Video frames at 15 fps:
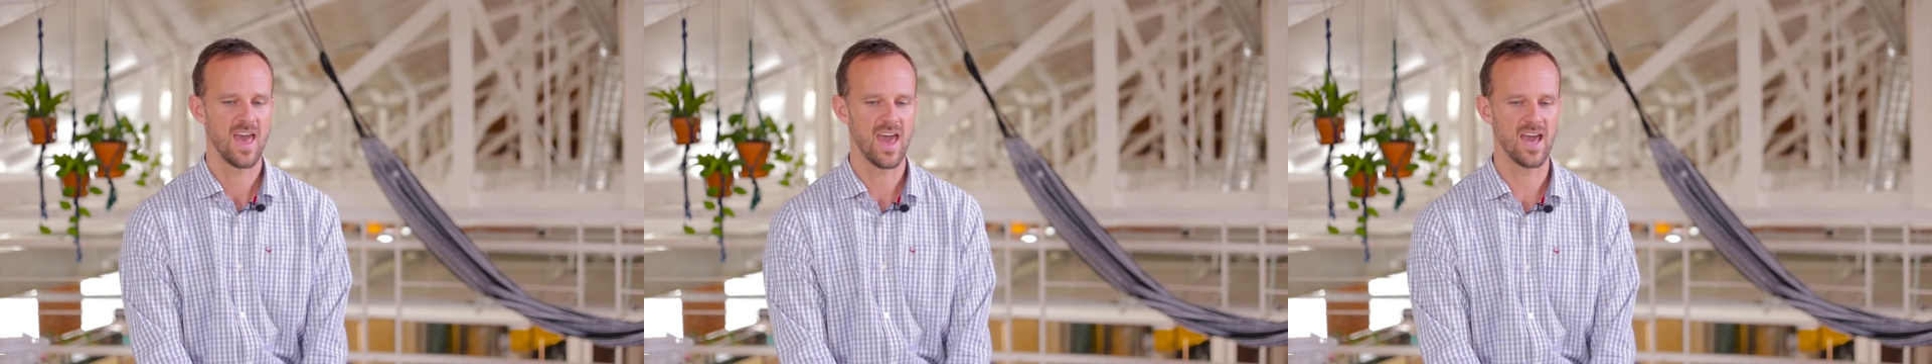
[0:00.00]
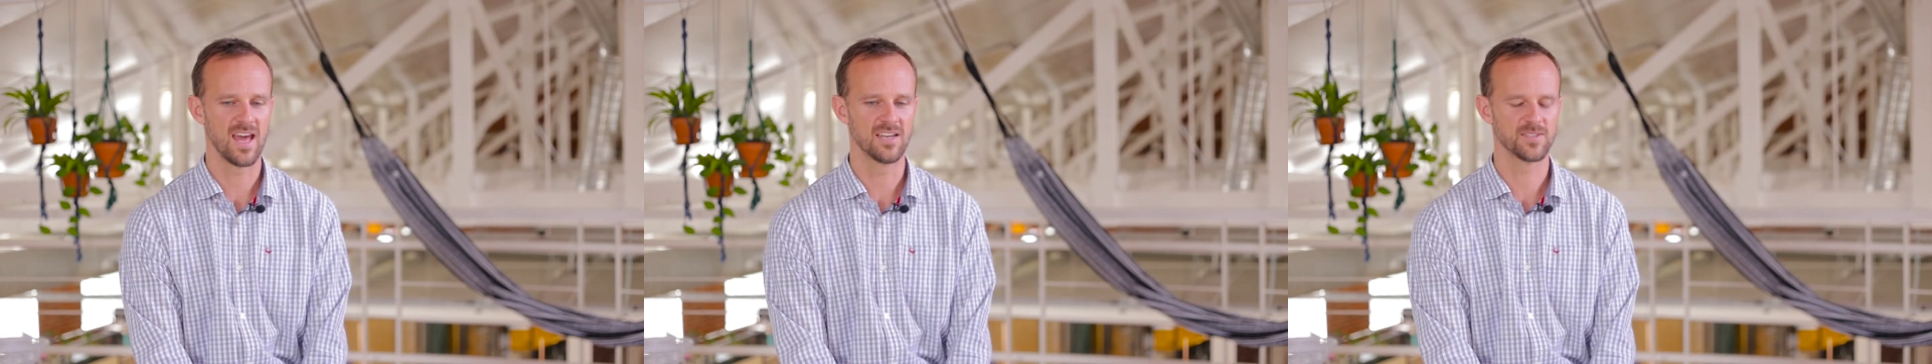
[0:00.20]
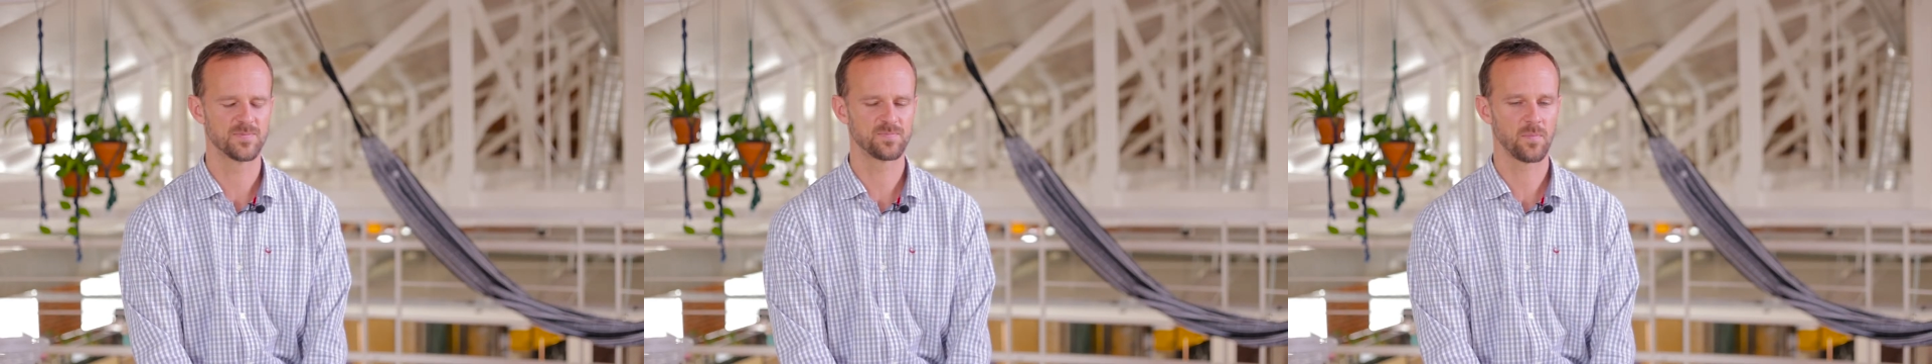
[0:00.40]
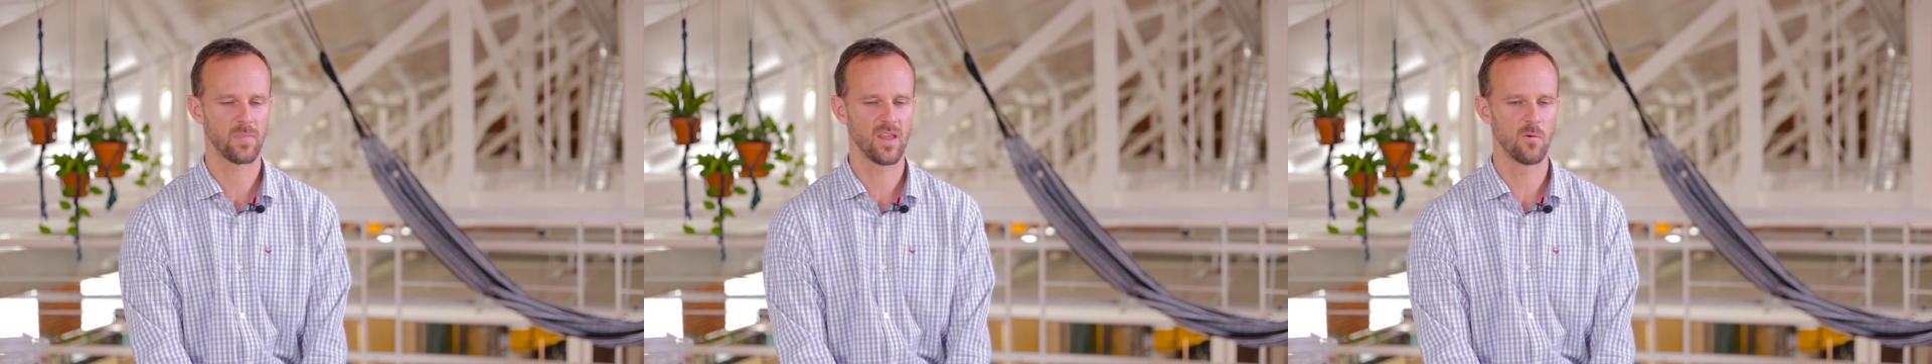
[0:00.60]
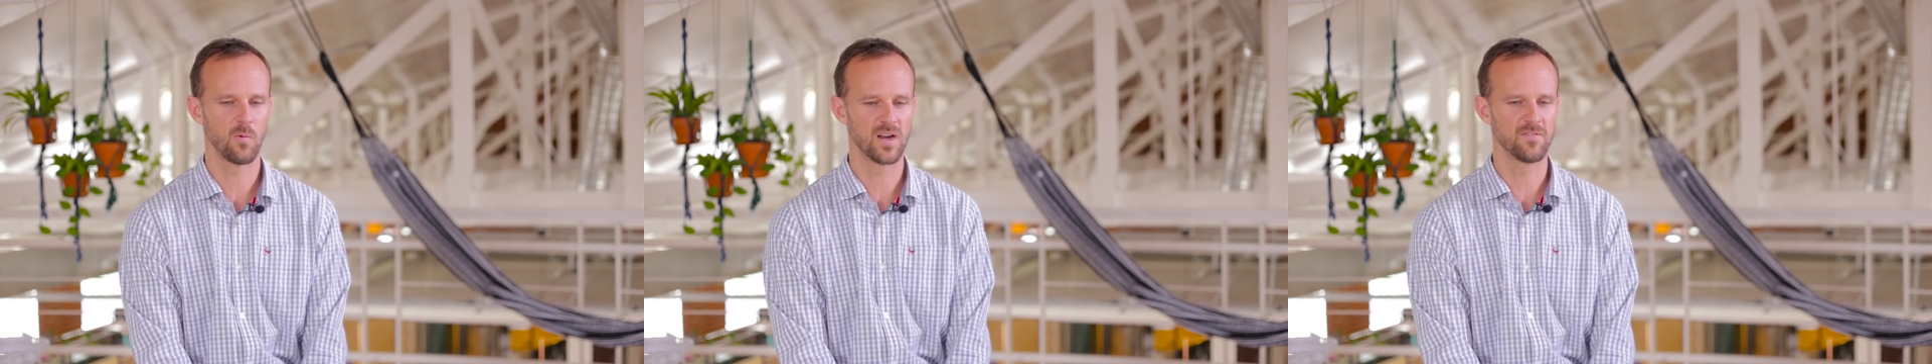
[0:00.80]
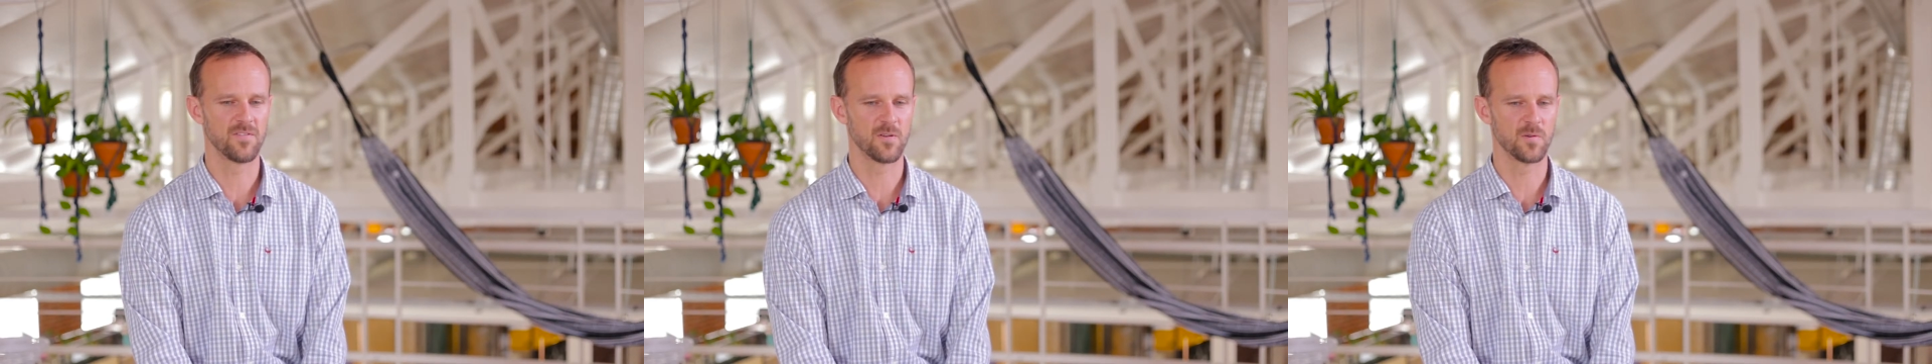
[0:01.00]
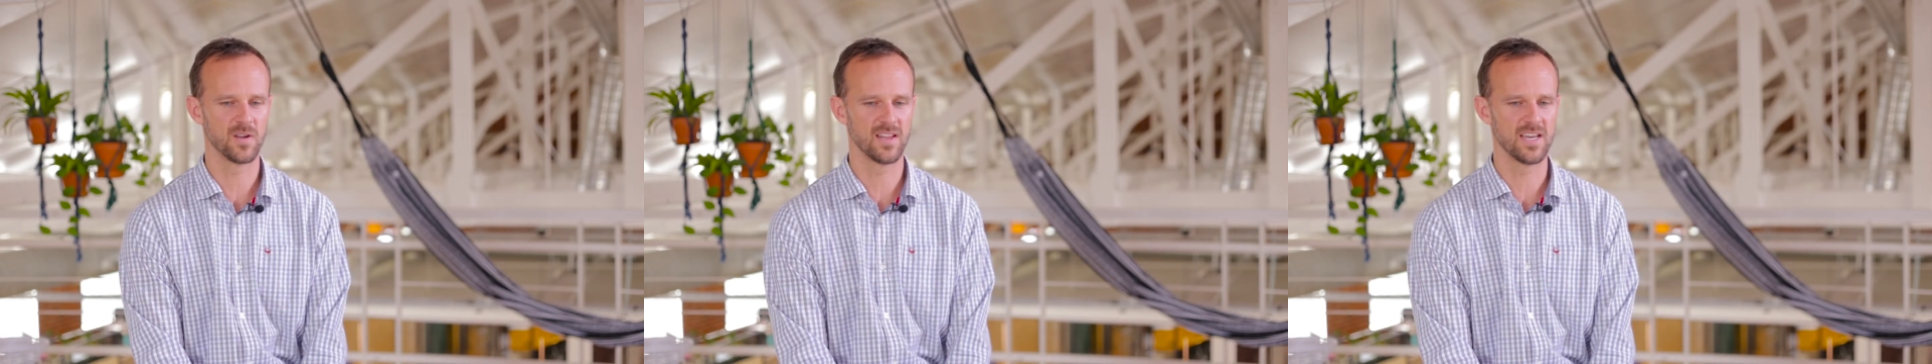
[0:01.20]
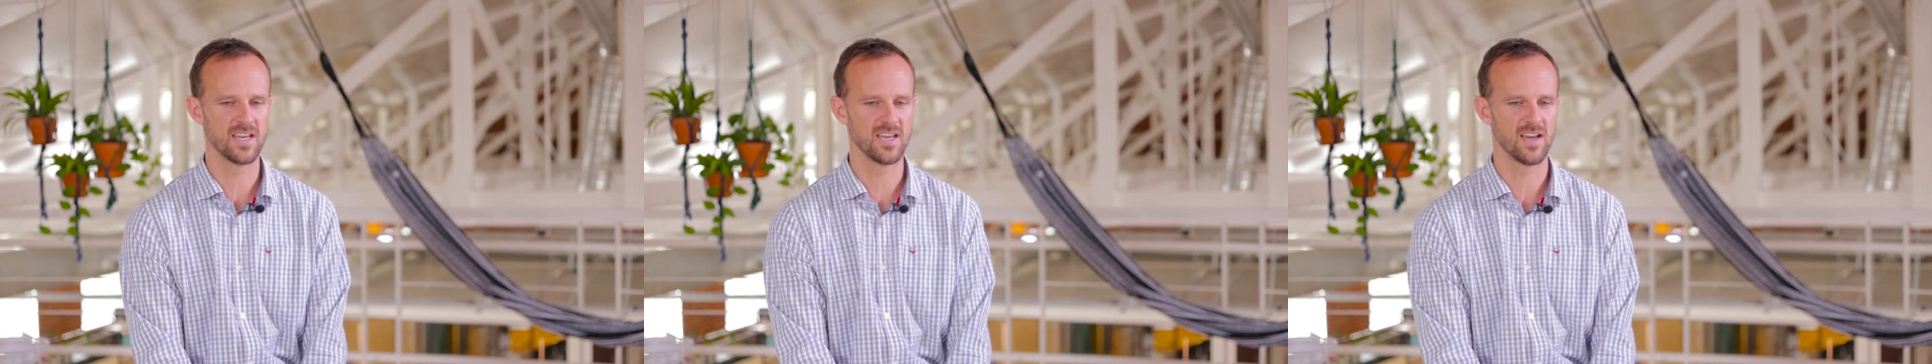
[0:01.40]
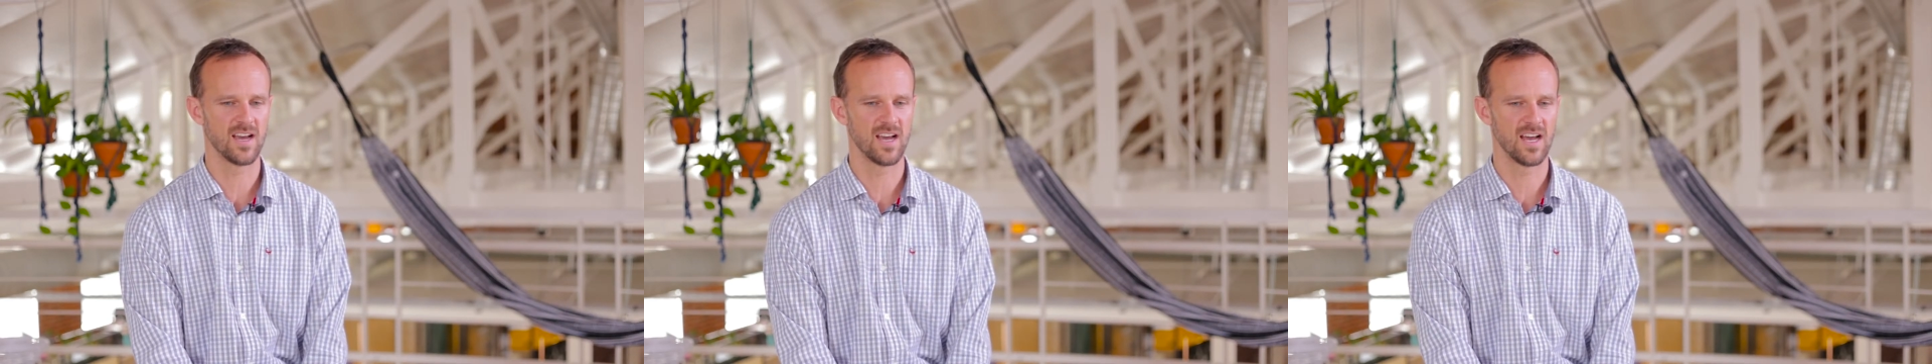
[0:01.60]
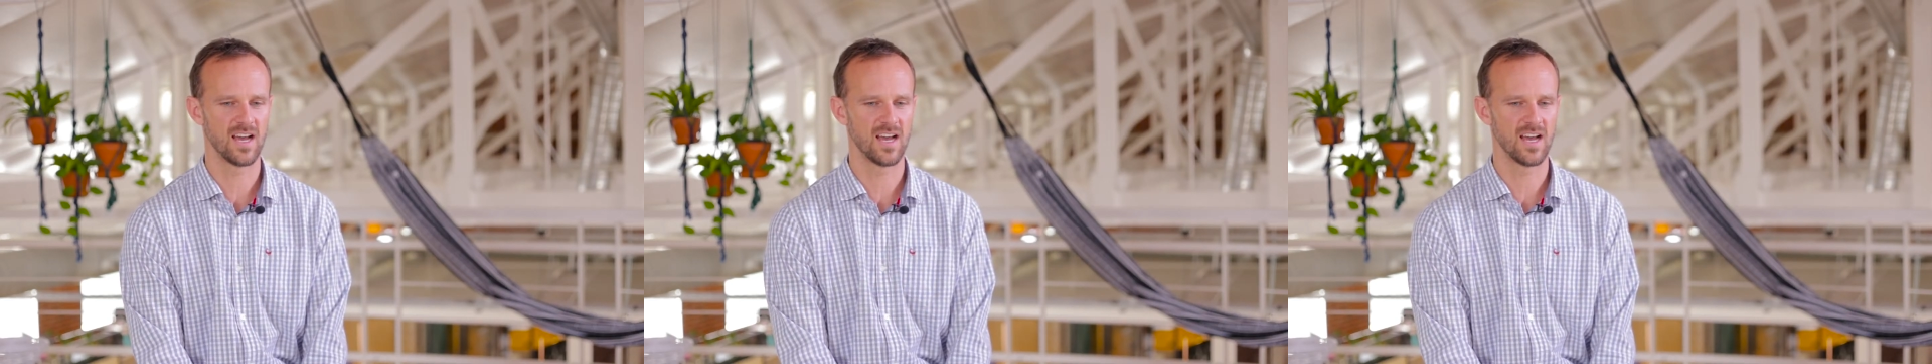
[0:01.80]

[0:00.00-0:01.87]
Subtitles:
And one of the really